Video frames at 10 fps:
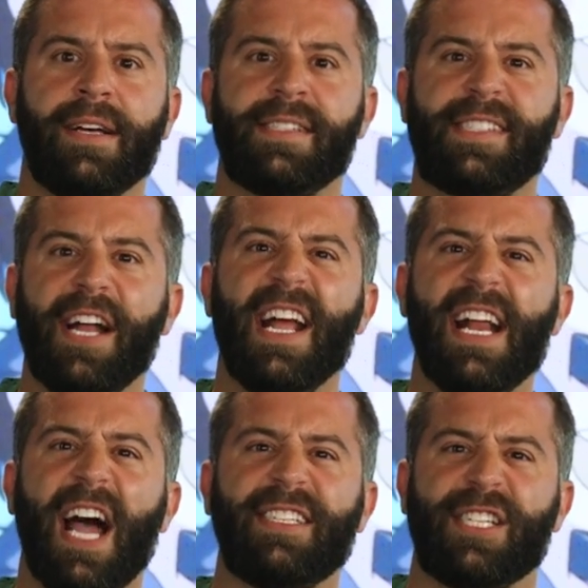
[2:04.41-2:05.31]
Sunday
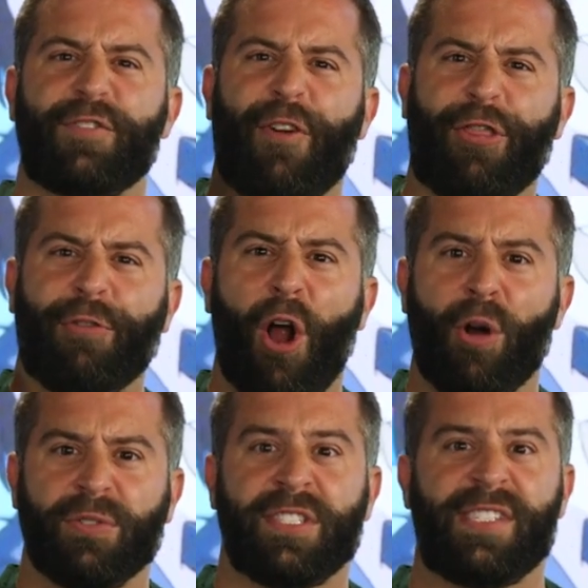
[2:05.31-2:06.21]
nights is for
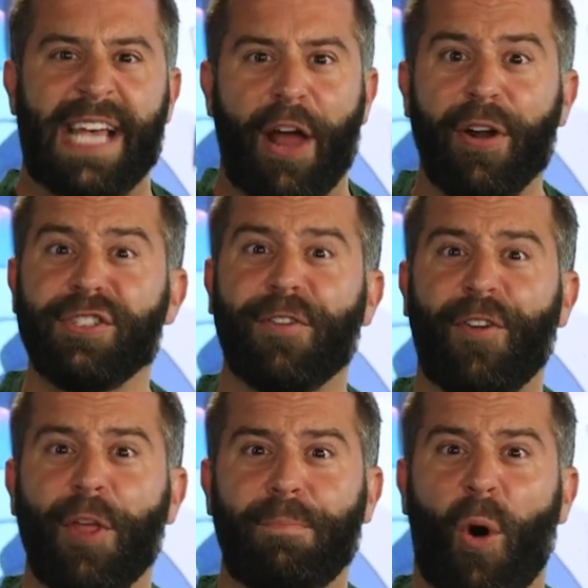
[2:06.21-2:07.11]
thrones. Saturdays are
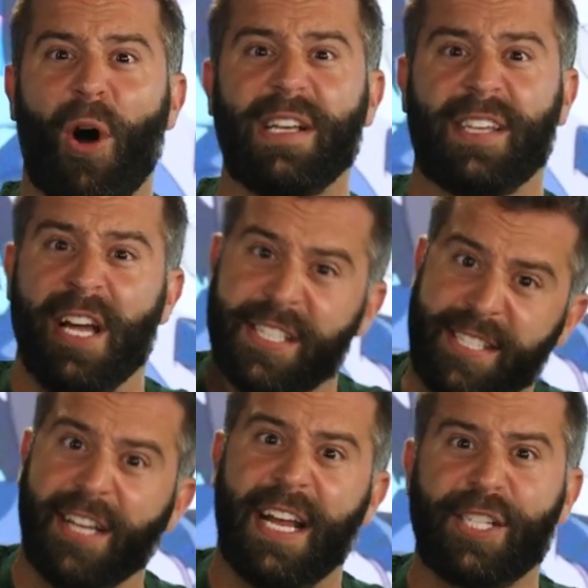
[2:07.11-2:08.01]
for the boys.
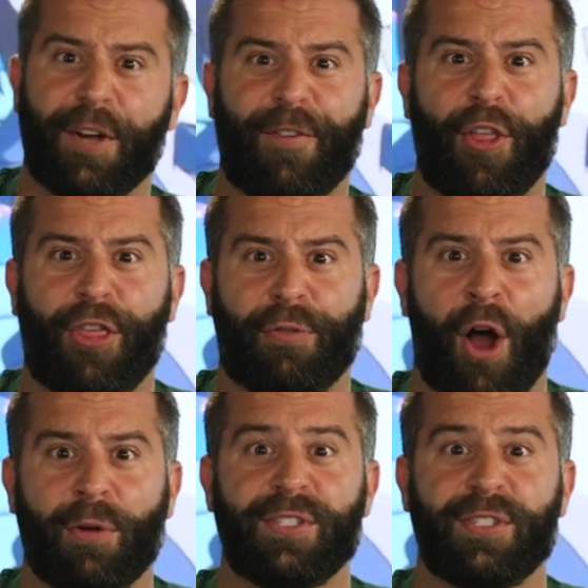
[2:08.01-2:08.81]
Sundays are for the thrones.